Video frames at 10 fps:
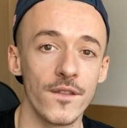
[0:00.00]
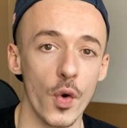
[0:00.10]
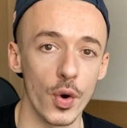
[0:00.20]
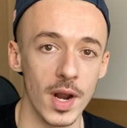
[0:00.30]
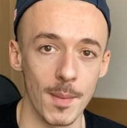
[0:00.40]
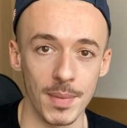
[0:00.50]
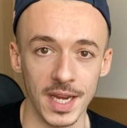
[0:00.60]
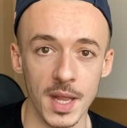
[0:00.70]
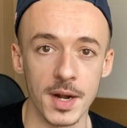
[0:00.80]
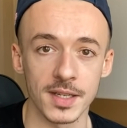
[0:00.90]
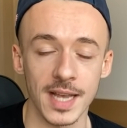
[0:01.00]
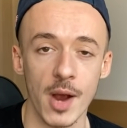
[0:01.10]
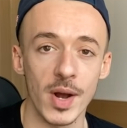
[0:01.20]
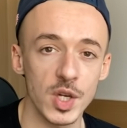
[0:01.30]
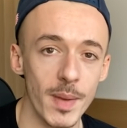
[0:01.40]
for beginners.
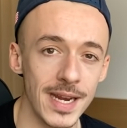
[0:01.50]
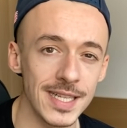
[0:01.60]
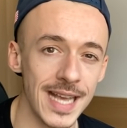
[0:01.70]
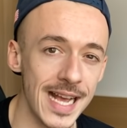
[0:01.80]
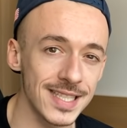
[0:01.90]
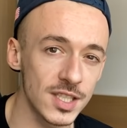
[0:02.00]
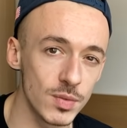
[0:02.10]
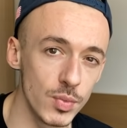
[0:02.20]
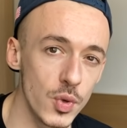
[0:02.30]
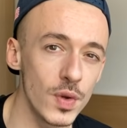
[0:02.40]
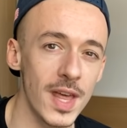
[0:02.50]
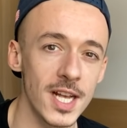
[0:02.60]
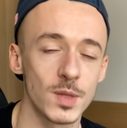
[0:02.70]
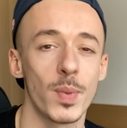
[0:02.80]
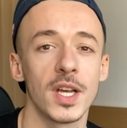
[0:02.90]
I want to make this as smooth
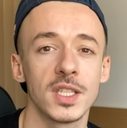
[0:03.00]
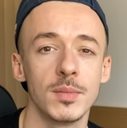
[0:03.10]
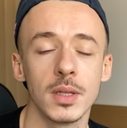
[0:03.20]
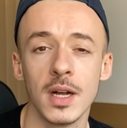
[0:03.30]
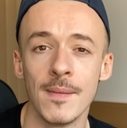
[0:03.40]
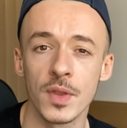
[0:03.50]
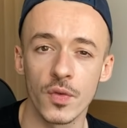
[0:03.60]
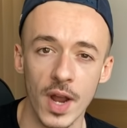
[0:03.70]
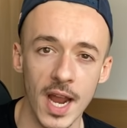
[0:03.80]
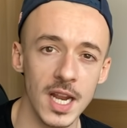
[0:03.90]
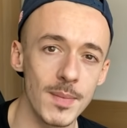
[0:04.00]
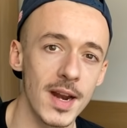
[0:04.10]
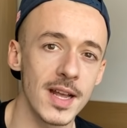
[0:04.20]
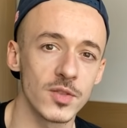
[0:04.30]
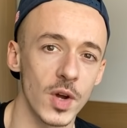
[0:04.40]
as possible for
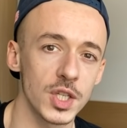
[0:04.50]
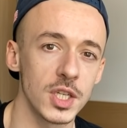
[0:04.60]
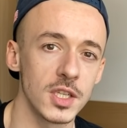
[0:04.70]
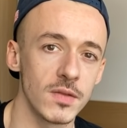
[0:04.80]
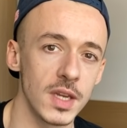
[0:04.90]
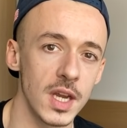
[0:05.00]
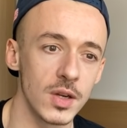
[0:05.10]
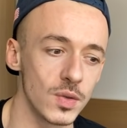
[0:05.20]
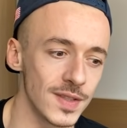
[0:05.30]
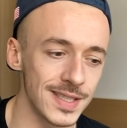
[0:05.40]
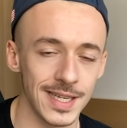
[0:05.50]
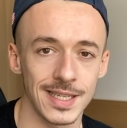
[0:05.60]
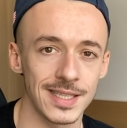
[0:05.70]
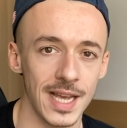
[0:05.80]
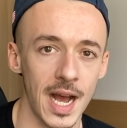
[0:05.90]
anybody that's watching this video to set
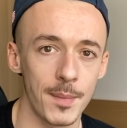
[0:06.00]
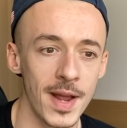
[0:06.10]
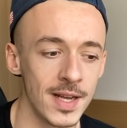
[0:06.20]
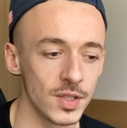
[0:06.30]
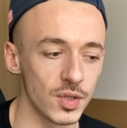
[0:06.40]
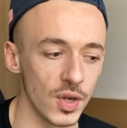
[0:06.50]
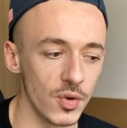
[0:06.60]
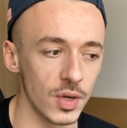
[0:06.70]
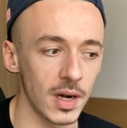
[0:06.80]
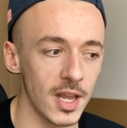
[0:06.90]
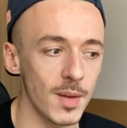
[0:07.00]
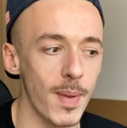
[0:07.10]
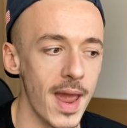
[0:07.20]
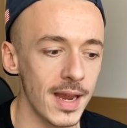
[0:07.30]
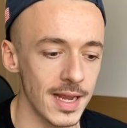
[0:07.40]
this up. So
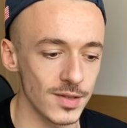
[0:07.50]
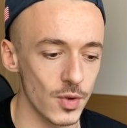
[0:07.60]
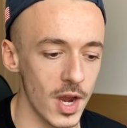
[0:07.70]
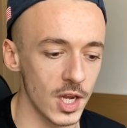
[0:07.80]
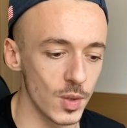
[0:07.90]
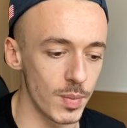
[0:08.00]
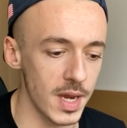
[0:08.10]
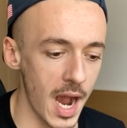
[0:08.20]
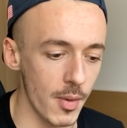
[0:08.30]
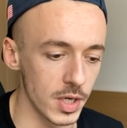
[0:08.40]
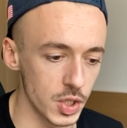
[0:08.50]
ClickBank is going to be our